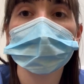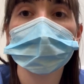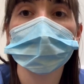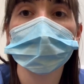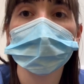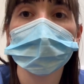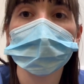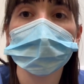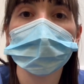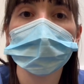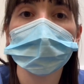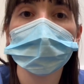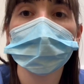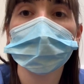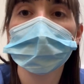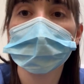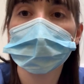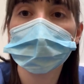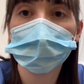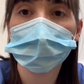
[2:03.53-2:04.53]
the
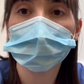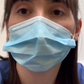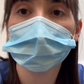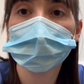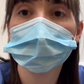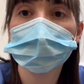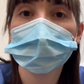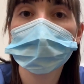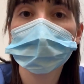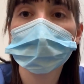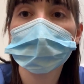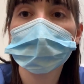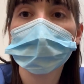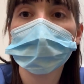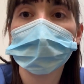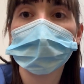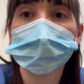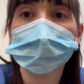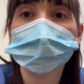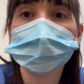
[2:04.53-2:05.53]
midwife
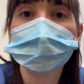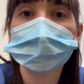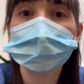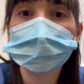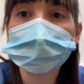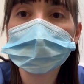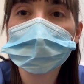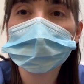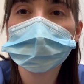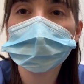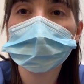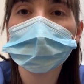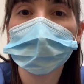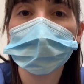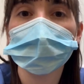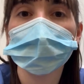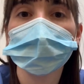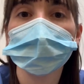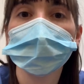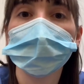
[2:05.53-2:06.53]
had seen them
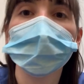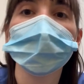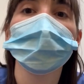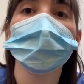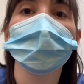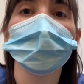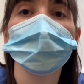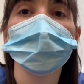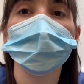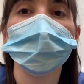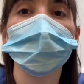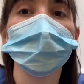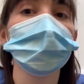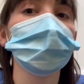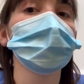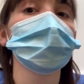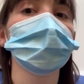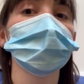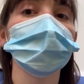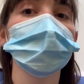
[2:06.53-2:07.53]
and had felt that she maybe
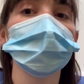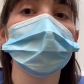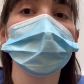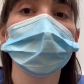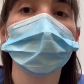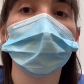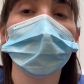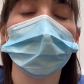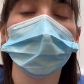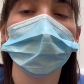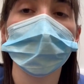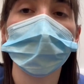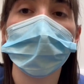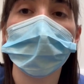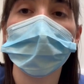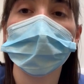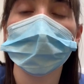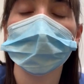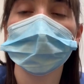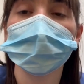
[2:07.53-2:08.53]
just needed to come
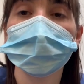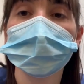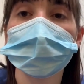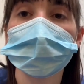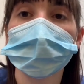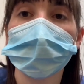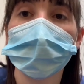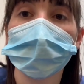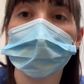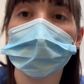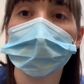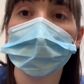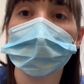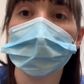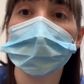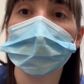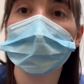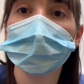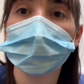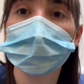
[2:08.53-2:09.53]
and get her
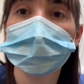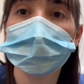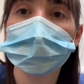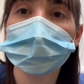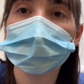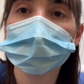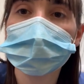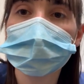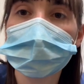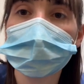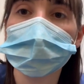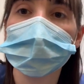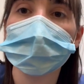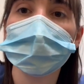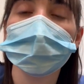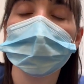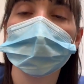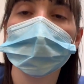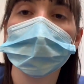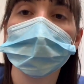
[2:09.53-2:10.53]
looked over to make
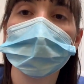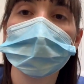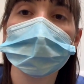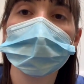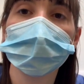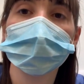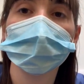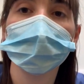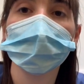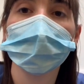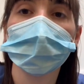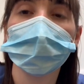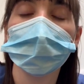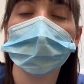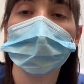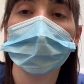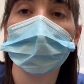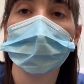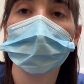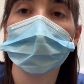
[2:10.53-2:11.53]
sure that it's nothing
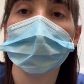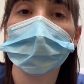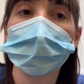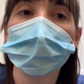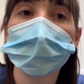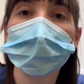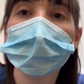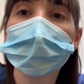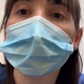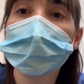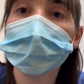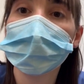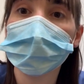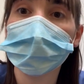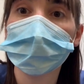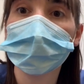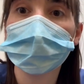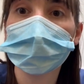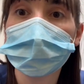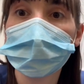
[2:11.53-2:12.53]
going on
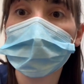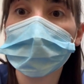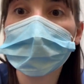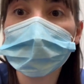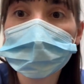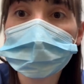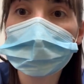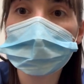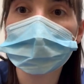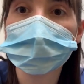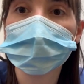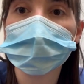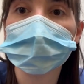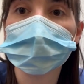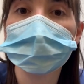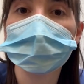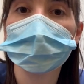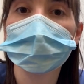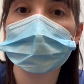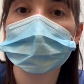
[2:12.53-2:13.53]
in her brain. So in
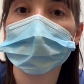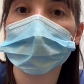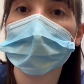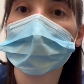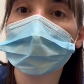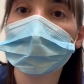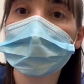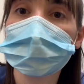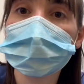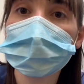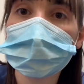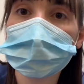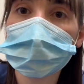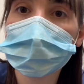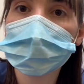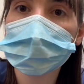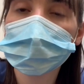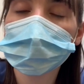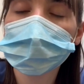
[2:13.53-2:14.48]
case it was a kind of seizure,